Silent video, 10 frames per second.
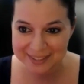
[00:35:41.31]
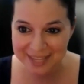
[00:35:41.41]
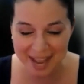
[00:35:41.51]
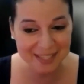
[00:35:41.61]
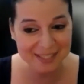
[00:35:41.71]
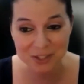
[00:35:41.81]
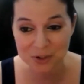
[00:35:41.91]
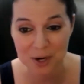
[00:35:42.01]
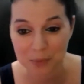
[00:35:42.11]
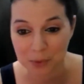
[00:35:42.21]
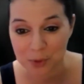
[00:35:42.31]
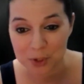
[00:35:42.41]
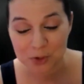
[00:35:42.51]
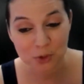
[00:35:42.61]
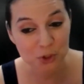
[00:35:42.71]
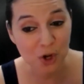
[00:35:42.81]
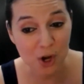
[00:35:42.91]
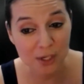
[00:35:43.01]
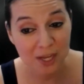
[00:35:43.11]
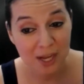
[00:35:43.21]
That is incredible. So
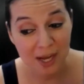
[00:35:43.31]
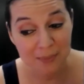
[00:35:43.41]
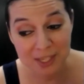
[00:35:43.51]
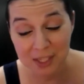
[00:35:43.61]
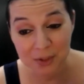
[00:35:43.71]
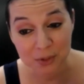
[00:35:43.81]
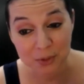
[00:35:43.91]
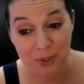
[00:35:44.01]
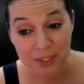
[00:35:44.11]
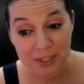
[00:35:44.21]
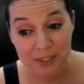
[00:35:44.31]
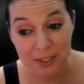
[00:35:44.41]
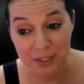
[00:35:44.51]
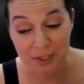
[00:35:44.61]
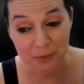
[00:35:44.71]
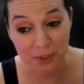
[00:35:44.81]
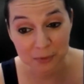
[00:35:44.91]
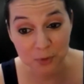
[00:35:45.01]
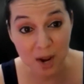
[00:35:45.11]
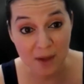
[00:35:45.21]
Sean, I'm telling you,
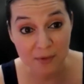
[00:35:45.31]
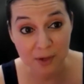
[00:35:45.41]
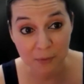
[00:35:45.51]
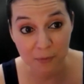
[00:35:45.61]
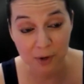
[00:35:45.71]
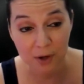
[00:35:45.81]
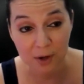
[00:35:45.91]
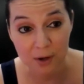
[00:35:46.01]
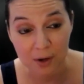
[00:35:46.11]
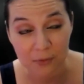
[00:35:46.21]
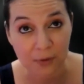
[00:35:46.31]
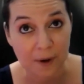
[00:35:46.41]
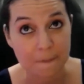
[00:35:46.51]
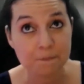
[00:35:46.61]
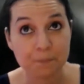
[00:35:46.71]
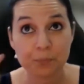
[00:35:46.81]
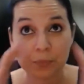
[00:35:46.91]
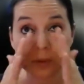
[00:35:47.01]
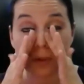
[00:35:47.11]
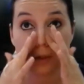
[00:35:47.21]
if you have enough of, a, of um,
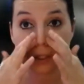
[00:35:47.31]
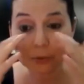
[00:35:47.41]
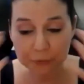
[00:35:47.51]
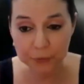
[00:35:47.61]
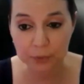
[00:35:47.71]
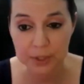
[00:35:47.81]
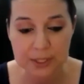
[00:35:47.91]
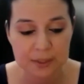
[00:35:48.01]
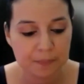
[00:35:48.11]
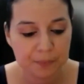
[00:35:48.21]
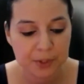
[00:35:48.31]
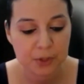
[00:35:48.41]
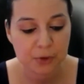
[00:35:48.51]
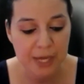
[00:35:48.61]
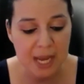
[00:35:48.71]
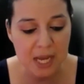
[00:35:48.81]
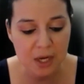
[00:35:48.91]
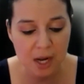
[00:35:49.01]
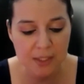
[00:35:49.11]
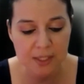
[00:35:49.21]
influence, create
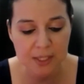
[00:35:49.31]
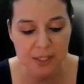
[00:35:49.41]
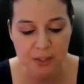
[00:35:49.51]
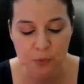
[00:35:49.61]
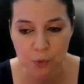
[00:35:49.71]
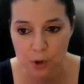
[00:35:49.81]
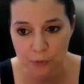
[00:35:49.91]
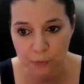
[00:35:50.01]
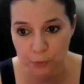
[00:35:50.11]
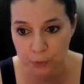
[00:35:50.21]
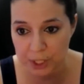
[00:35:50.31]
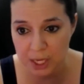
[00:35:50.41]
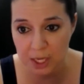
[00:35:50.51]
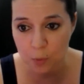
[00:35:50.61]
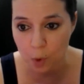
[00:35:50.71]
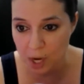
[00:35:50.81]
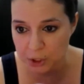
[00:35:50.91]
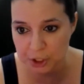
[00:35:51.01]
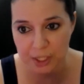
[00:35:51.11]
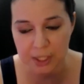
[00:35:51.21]
content that's worth reading,
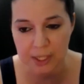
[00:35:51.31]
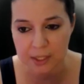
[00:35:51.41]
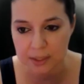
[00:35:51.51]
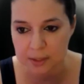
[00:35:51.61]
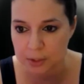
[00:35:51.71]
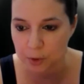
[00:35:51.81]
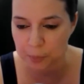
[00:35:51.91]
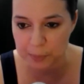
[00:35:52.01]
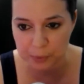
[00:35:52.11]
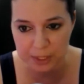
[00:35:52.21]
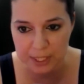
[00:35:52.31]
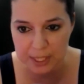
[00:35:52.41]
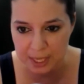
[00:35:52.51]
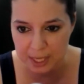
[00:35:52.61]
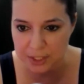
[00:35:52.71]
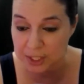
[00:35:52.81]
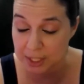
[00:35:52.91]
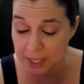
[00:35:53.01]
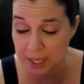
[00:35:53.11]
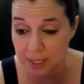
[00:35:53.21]
watching, and you know people can engage. And
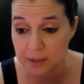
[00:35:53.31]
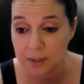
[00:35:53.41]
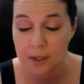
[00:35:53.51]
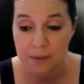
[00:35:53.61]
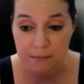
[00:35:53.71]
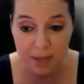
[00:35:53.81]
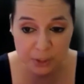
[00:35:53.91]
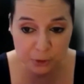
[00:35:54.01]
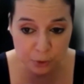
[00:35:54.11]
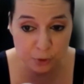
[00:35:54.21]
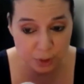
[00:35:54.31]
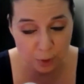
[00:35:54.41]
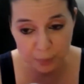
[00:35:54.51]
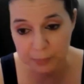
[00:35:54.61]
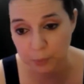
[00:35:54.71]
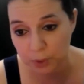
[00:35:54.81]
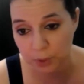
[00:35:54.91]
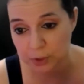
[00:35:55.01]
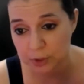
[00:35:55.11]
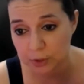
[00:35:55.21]
again, make sure you tell people
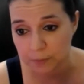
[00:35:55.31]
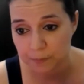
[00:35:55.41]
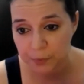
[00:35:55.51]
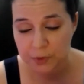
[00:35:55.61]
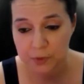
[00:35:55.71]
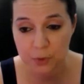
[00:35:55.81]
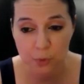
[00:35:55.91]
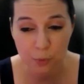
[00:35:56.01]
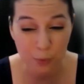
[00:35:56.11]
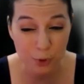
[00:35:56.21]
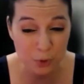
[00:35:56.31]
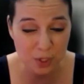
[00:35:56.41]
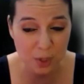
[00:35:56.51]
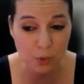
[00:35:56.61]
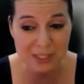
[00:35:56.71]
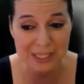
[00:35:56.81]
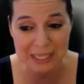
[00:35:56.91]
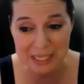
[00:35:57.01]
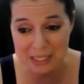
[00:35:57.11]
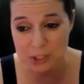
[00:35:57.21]
what to do. So when you say what's the
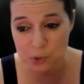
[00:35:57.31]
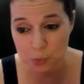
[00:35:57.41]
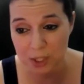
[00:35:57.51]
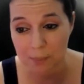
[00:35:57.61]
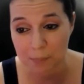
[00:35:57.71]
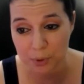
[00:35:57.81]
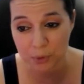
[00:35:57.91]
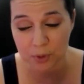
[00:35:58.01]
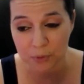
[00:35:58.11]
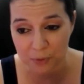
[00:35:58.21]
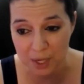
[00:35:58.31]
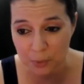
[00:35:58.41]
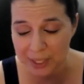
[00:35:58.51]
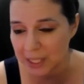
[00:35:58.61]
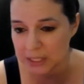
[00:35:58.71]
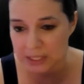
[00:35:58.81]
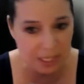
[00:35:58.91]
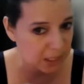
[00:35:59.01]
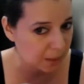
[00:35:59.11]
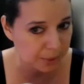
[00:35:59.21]
easiest way to build a following, it's
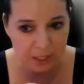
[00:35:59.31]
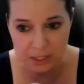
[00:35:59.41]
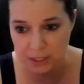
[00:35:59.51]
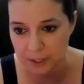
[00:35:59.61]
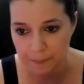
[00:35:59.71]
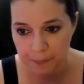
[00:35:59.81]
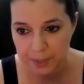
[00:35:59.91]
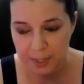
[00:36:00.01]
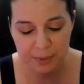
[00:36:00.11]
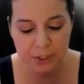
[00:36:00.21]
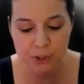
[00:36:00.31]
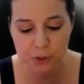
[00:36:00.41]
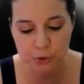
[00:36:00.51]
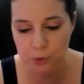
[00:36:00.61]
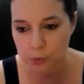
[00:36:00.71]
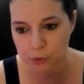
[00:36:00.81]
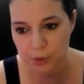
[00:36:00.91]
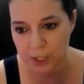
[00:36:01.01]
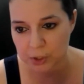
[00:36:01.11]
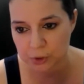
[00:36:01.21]
not going to be easy because you're a total
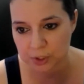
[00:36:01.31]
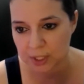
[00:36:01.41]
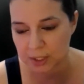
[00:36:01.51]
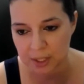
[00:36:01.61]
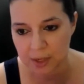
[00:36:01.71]
stranger, just like to